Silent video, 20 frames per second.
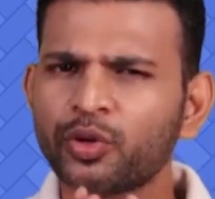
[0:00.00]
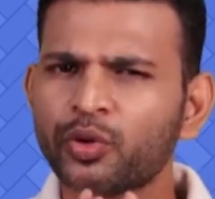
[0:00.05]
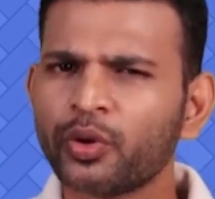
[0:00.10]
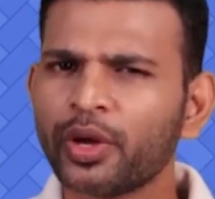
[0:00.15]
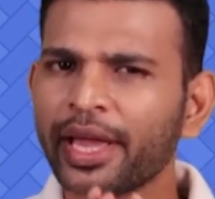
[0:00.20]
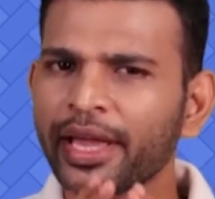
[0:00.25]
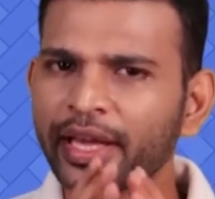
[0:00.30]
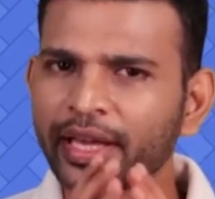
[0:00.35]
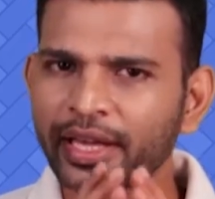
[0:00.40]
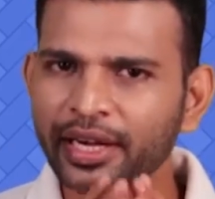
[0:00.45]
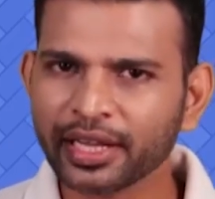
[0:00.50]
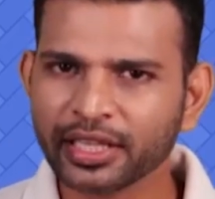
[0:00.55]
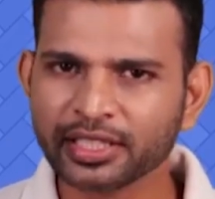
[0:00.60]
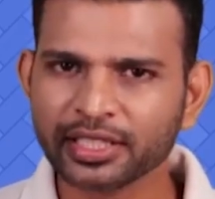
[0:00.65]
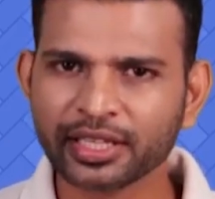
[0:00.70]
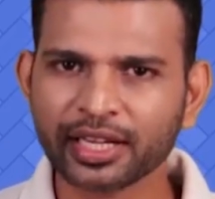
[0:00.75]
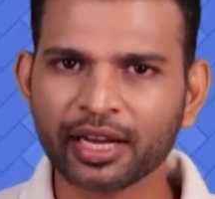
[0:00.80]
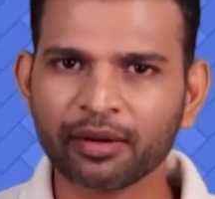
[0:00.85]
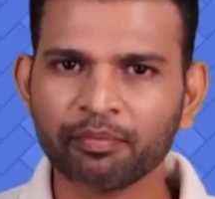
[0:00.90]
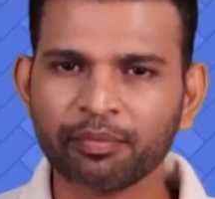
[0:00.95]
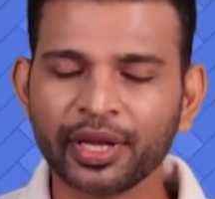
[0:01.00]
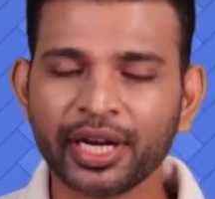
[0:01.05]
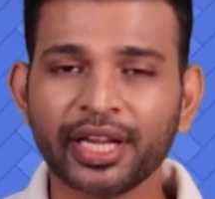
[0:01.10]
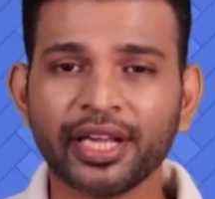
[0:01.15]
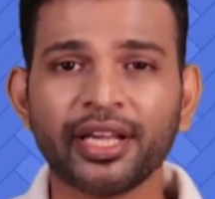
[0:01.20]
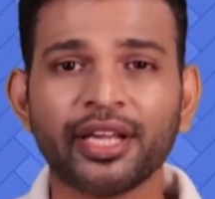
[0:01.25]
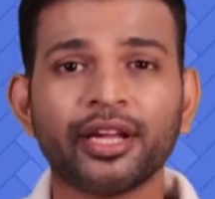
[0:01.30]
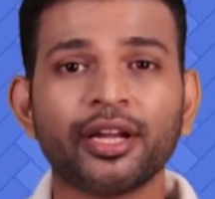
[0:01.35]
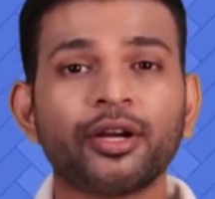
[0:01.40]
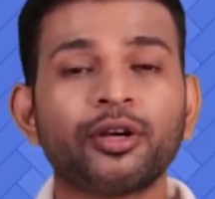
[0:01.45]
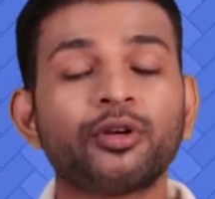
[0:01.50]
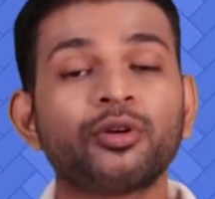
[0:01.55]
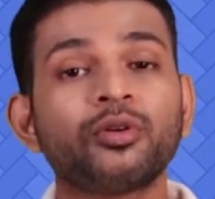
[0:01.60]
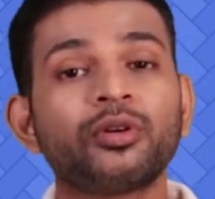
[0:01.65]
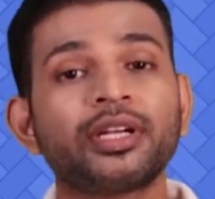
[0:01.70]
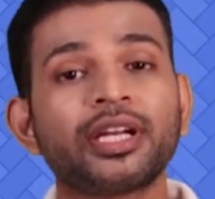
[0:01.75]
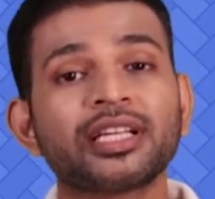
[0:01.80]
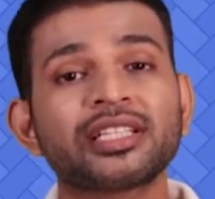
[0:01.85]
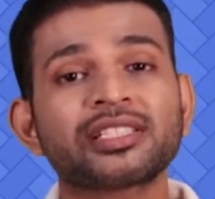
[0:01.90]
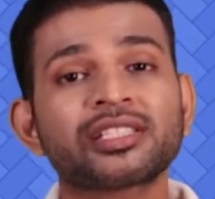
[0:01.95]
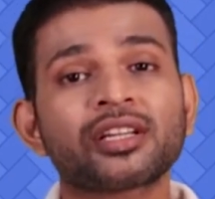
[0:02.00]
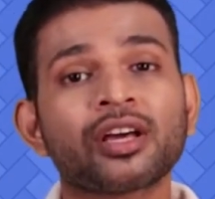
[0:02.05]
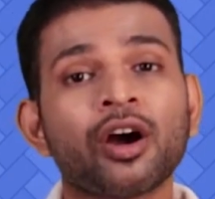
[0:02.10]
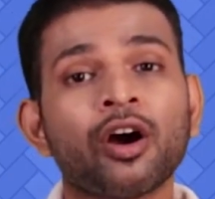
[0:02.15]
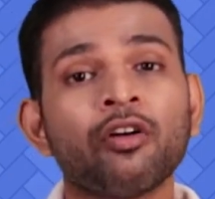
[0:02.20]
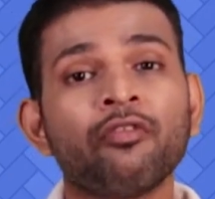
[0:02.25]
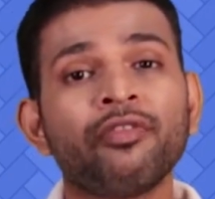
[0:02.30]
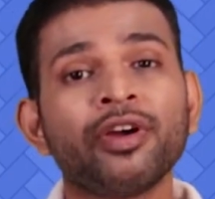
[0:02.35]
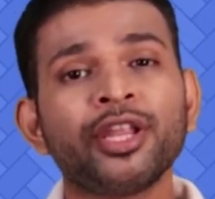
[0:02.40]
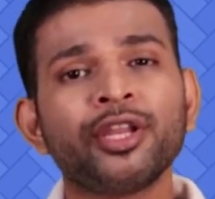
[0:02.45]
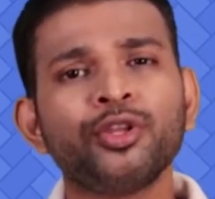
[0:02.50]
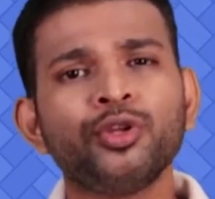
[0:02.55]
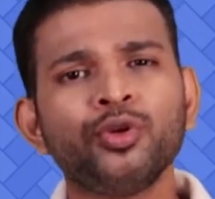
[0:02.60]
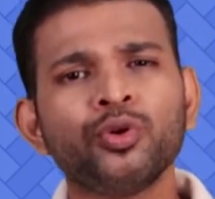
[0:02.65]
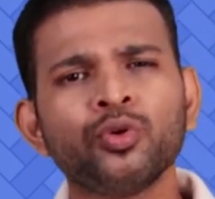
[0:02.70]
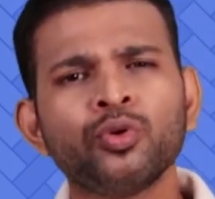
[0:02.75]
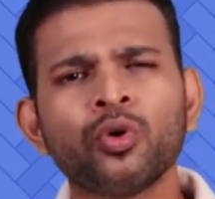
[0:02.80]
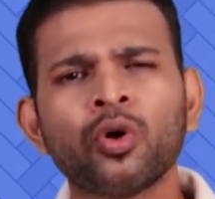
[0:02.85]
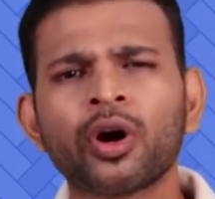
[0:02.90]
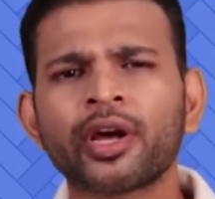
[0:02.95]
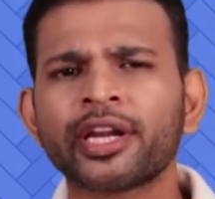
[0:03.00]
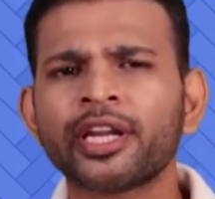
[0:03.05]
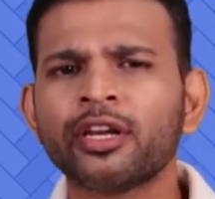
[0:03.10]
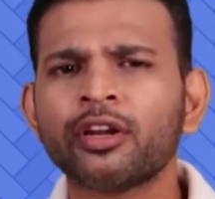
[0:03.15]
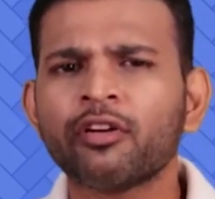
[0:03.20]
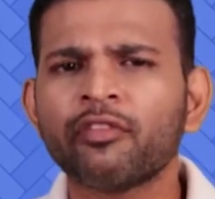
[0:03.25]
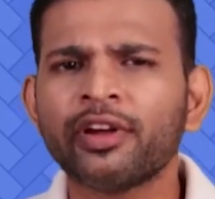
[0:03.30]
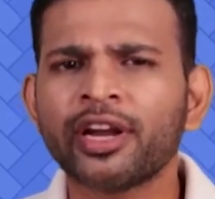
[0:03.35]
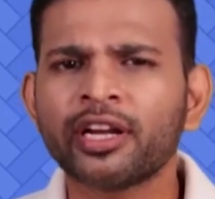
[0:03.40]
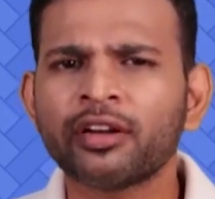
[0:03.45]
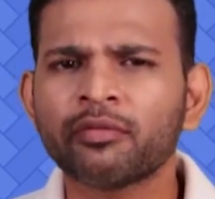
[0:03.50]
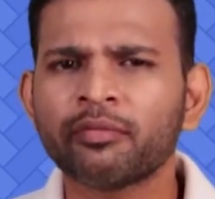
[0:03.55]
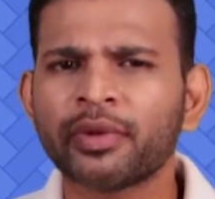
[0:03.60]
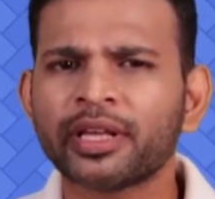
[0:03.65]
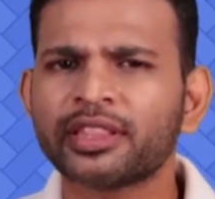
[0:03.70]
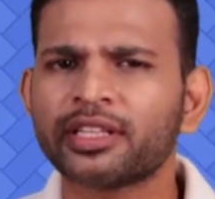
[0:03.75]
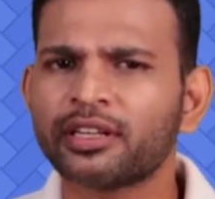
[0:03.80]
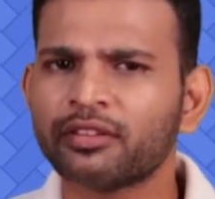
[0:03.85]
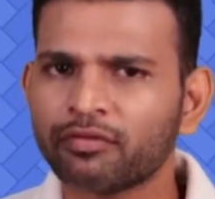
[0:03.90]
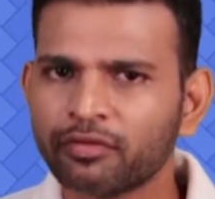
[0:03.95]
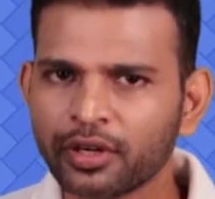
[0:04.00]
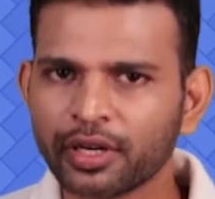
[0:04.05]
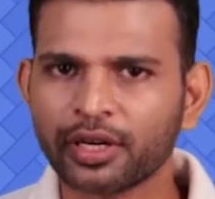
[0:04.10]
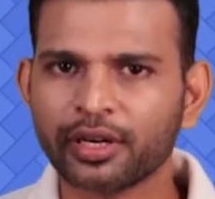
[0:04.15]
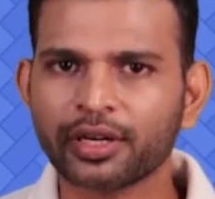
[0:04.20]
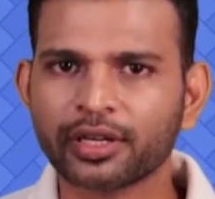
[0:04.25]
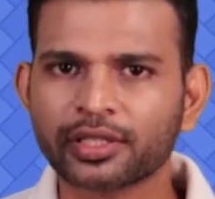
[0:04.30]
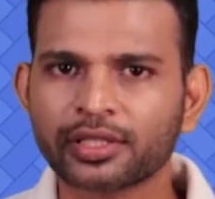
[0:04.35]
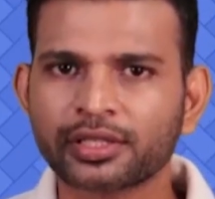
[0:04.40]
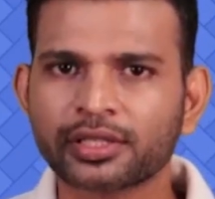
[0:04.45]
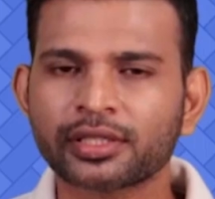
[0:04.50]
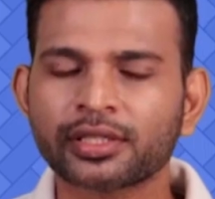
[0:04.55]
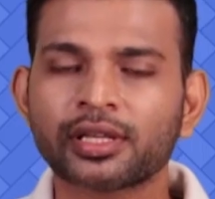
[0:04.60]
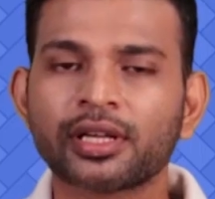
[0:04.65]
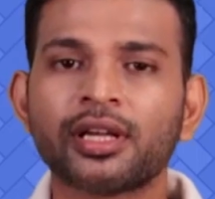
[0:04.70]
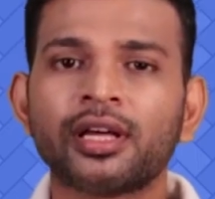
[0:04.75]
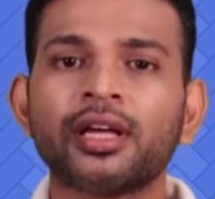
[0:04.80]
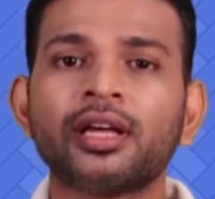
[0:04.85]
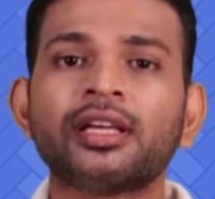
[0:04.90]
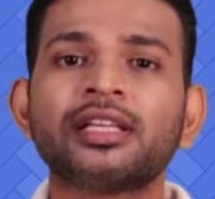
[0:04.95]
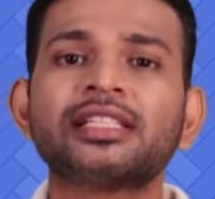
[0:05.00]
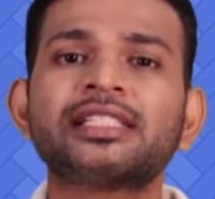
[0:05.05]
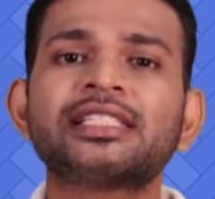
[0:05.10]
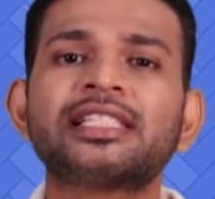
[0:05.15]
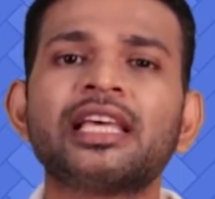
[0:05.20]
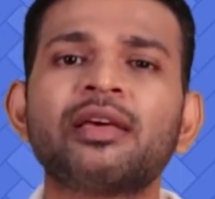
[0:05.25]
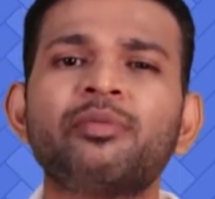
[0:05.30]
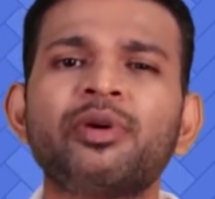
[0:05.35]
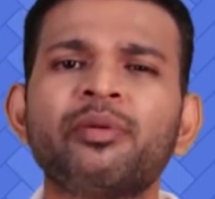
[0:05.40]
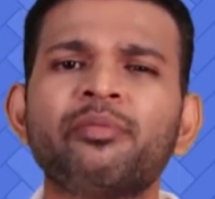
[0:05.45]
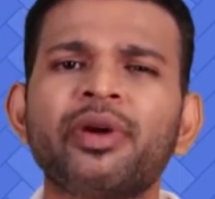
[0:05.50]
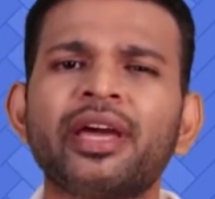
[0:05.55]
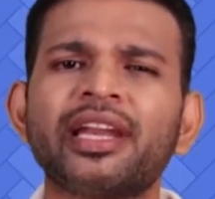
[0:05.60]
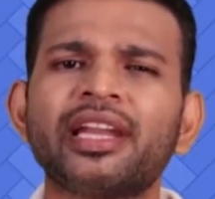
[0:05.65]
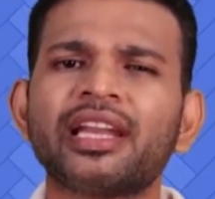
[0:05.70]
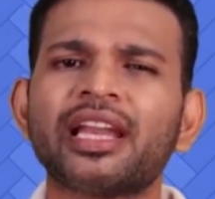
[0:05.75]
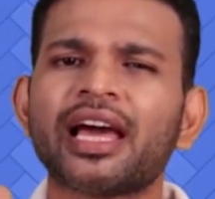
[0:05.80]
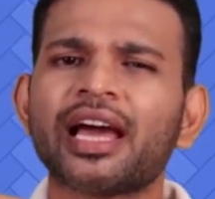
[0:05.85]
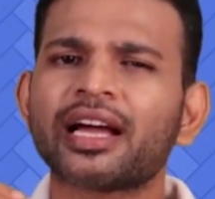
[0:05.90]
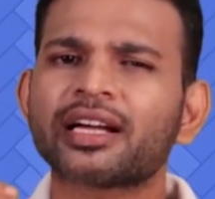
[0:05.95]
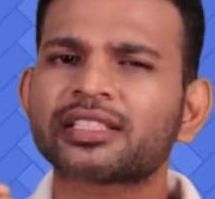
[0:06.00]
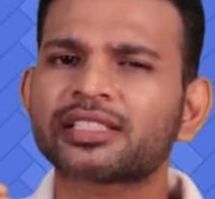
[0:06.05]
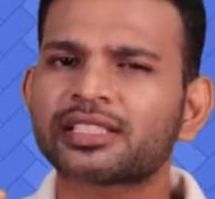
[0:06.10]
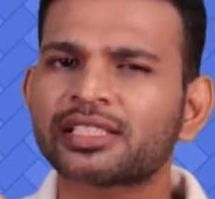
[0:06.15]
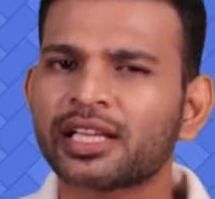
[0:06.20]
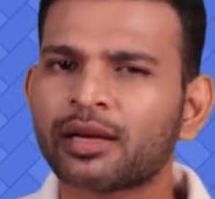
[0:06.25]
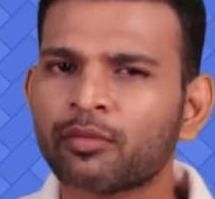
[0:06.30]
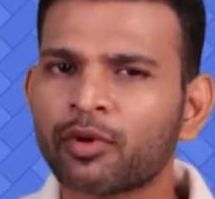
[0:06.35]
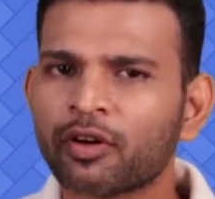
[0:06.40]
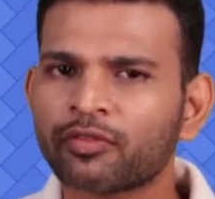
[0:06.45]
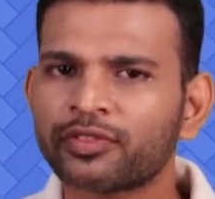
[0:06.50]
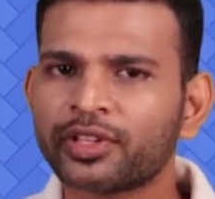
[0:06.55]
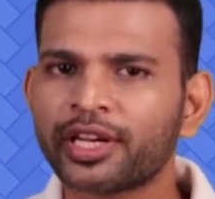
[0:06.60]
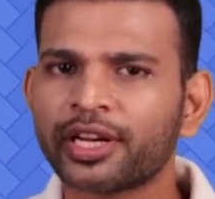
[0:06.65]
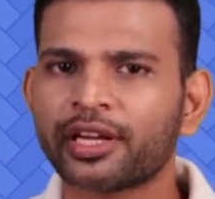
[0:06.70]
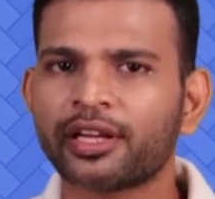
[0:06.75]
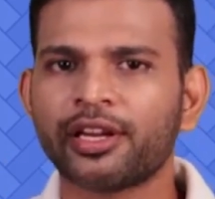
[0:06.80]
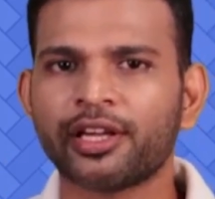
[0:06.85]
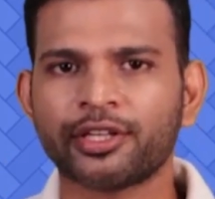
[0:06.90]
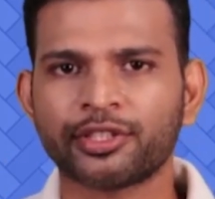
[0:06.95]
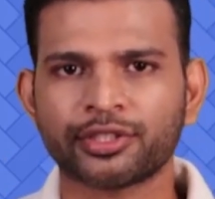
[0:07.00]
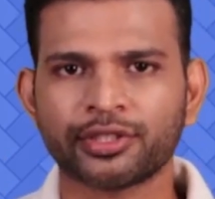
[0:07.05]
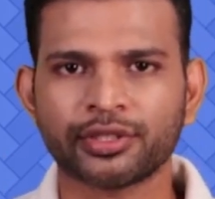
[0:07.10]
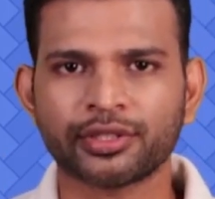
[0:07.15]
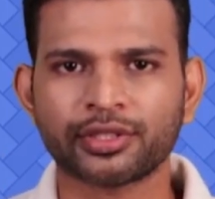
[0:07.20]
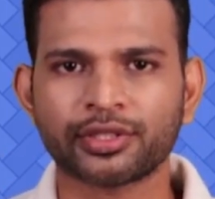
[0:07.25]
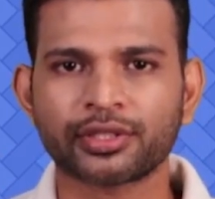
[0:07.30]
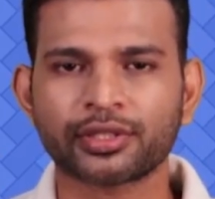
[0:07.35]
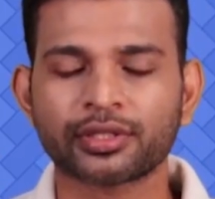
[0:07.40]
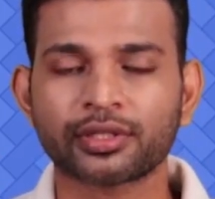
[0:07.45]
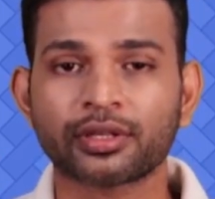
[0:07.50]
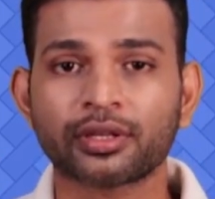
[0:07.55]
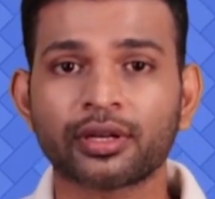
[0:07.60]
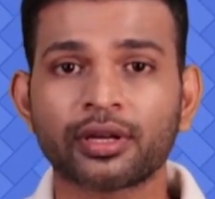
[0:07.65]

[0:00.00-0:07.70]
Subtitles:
to encourage a company to test how a new or innovative method works, SEBI may relax some of the regulations.